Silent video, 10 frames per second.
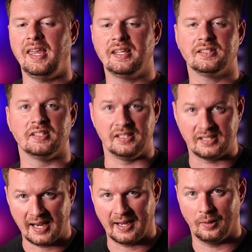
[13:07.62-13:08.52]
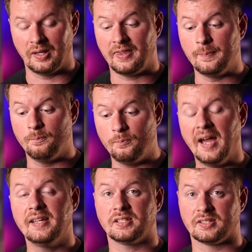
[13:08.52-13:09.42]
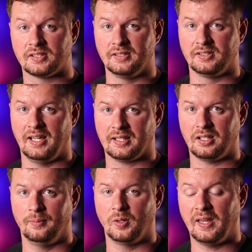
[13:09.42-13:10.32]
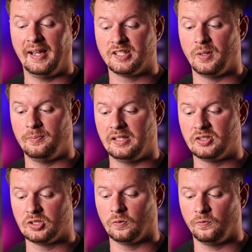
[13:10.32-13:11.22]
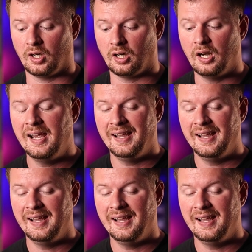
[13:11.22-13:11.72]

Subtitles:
hands down the best sunset combo that has been made so far,